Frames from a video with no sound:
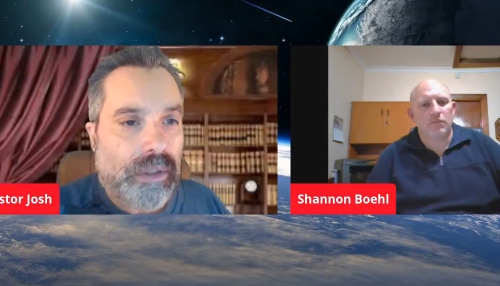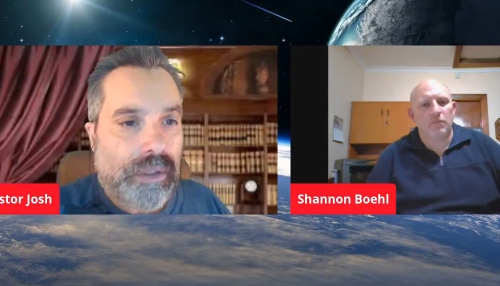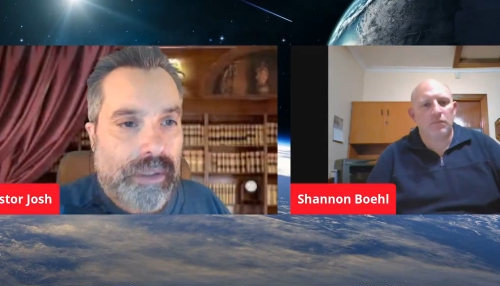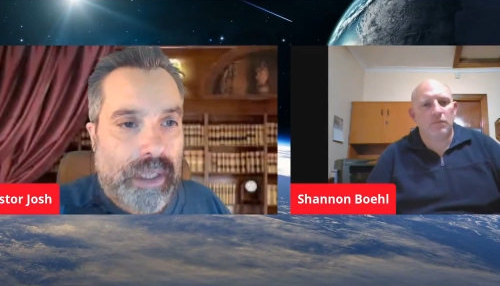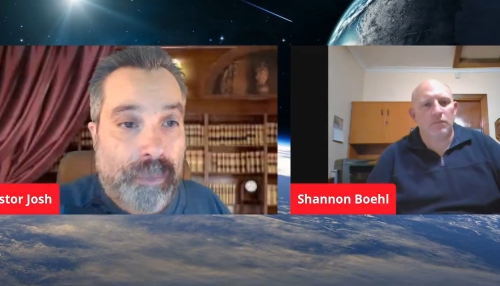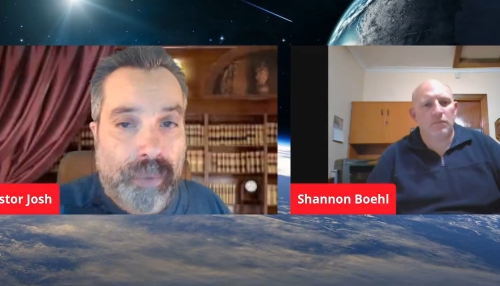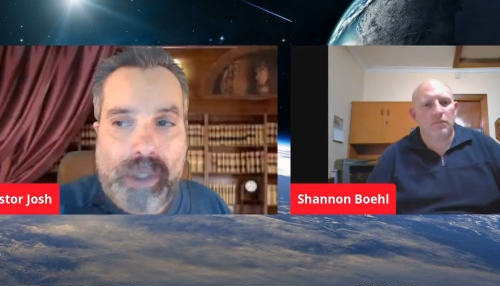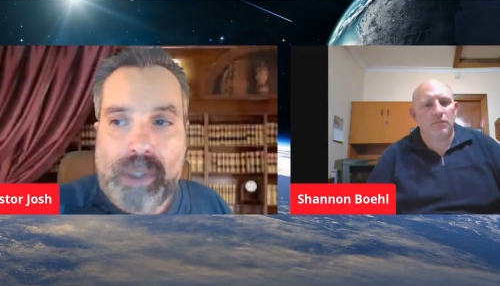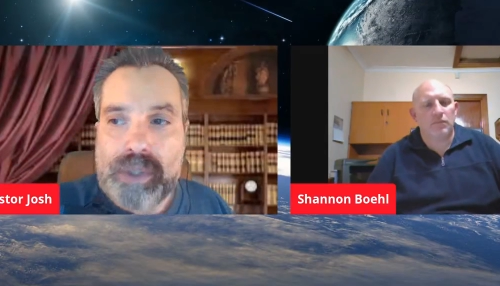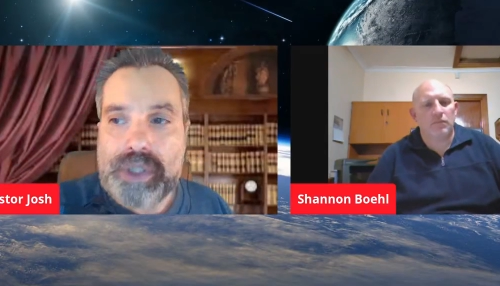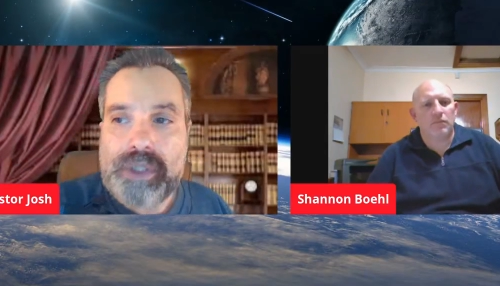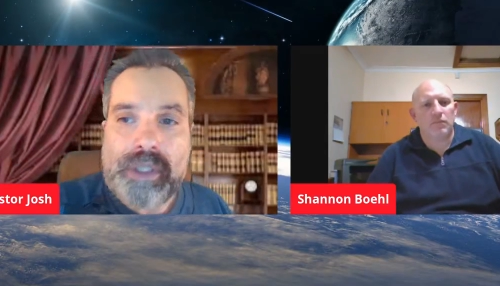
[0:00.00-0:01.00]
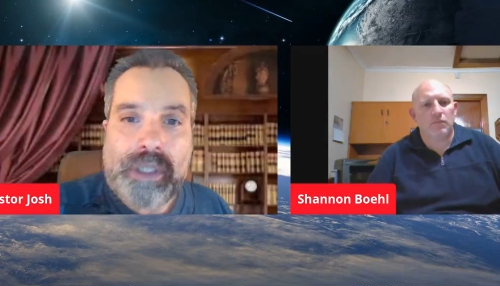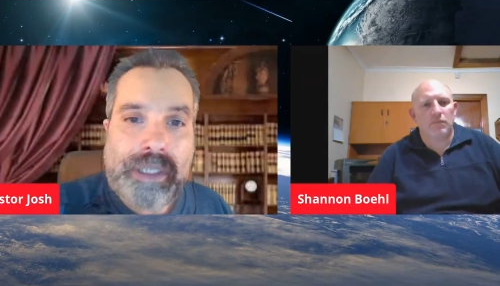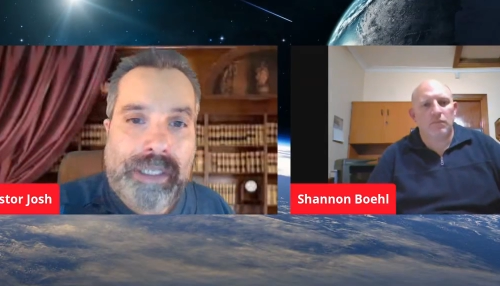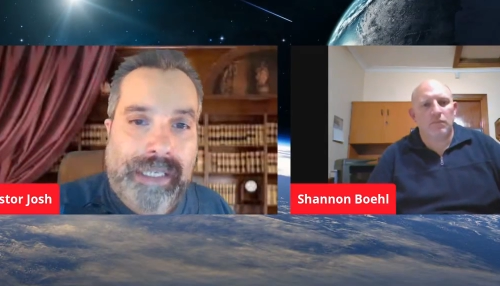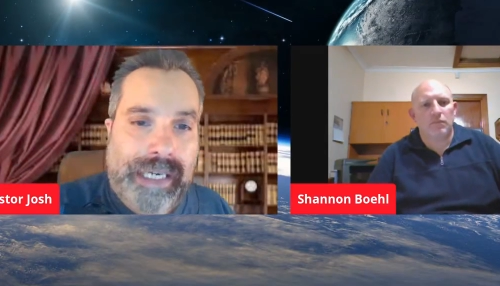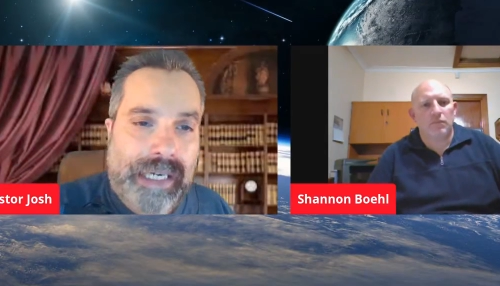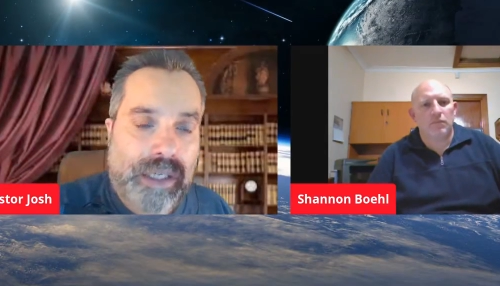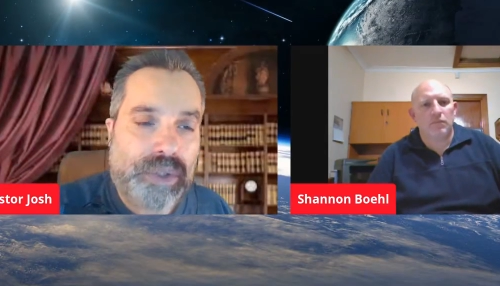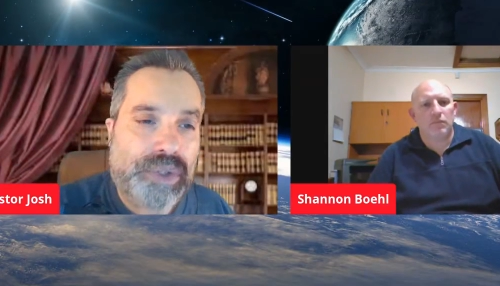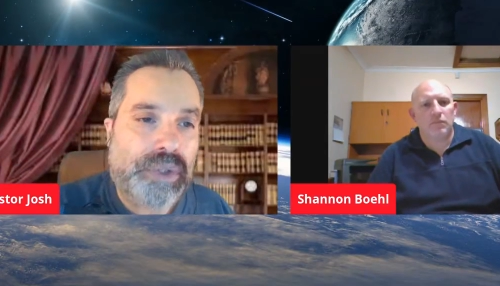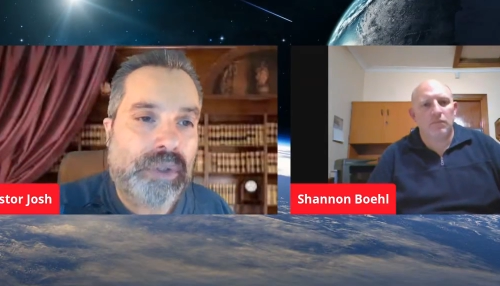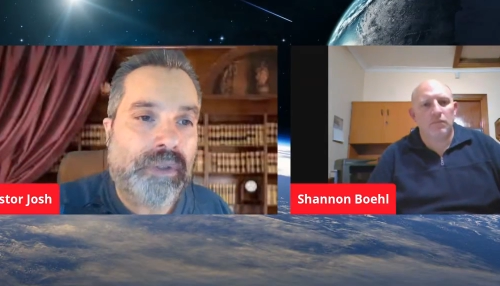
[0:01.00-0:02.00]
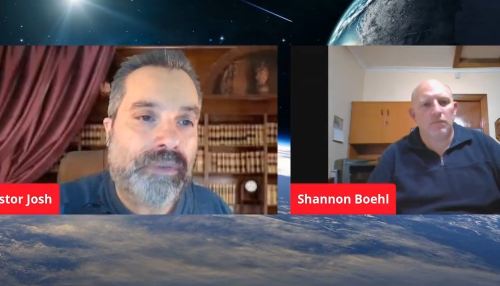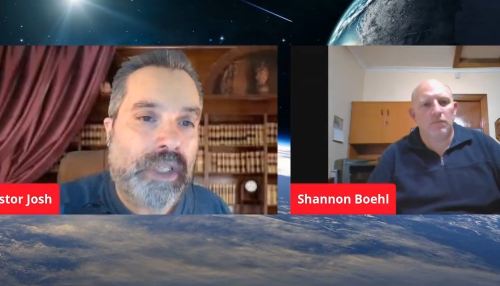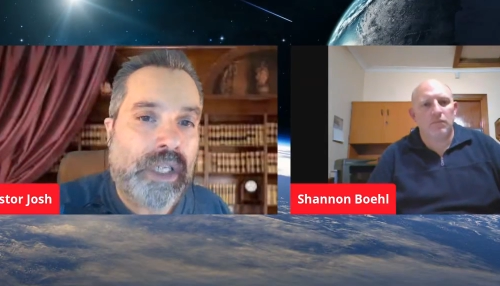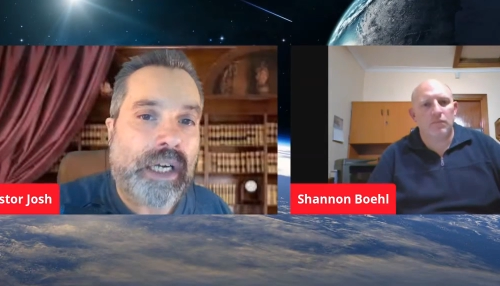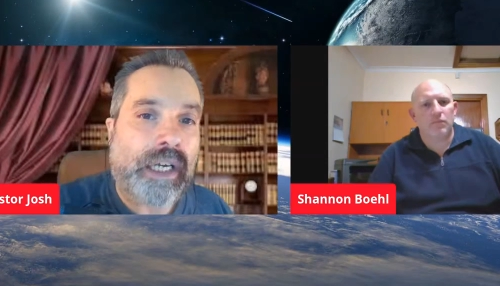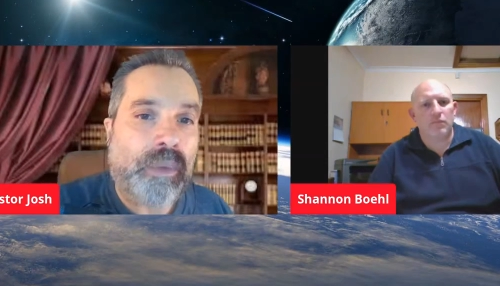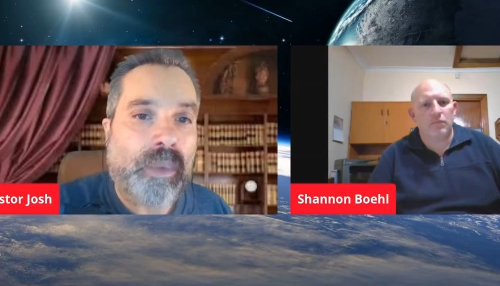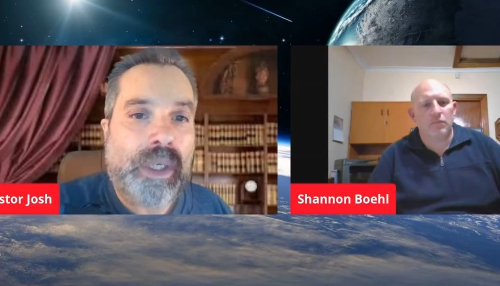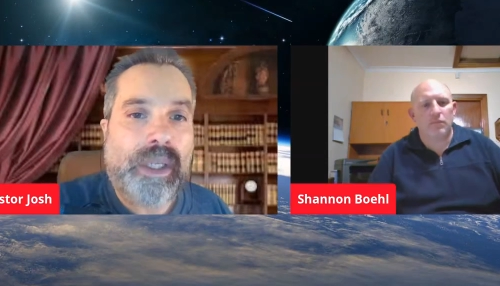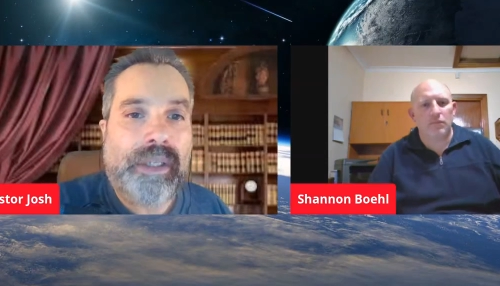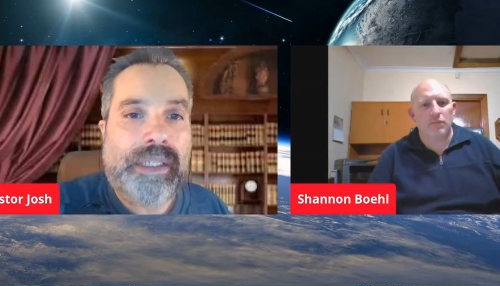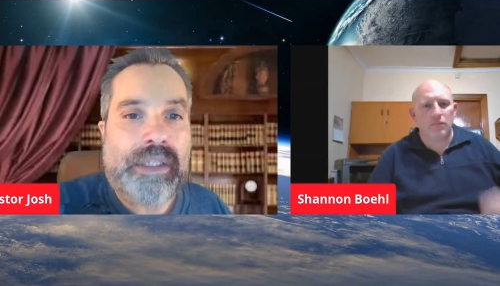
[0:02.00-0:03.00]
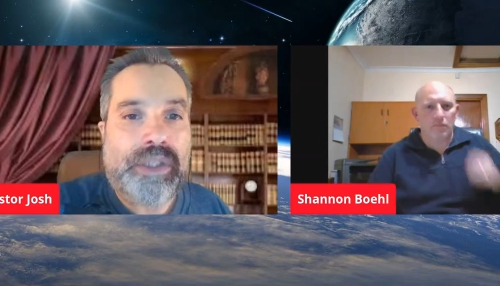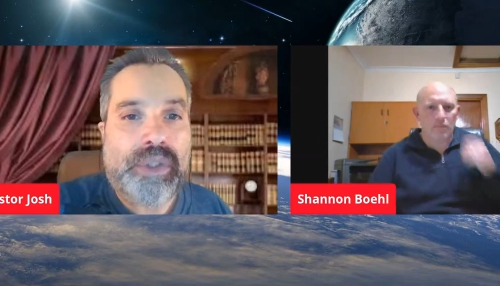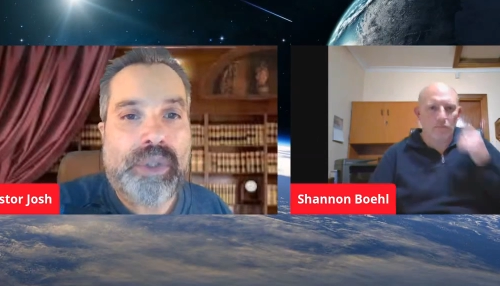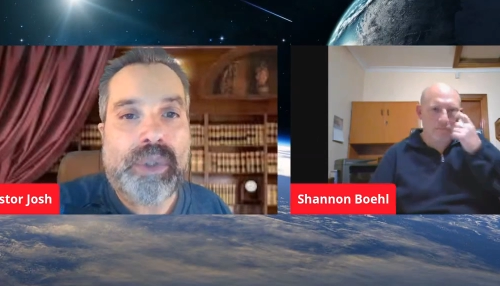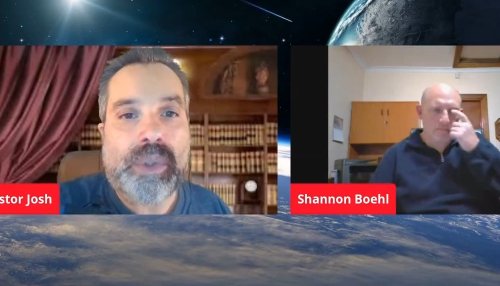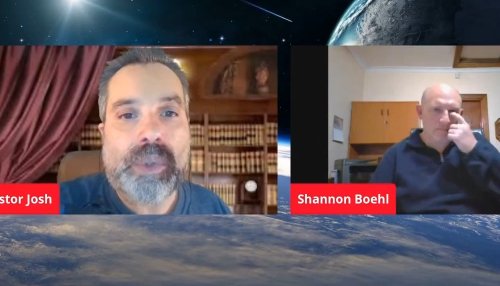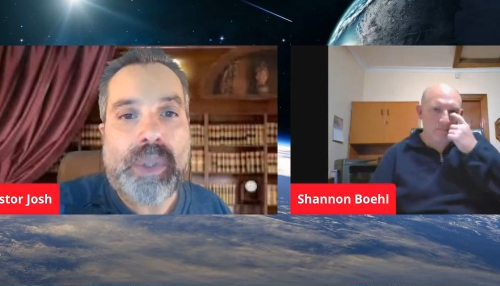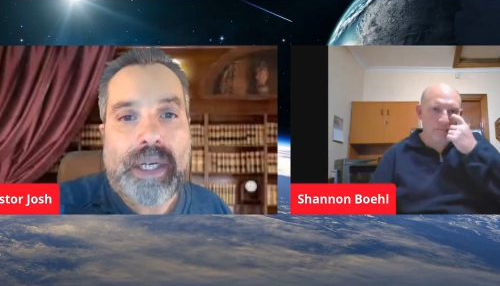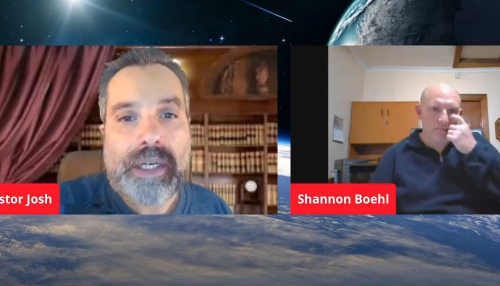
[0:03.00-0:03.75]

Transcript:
Speaker 1: approach the counsel of God? What do they do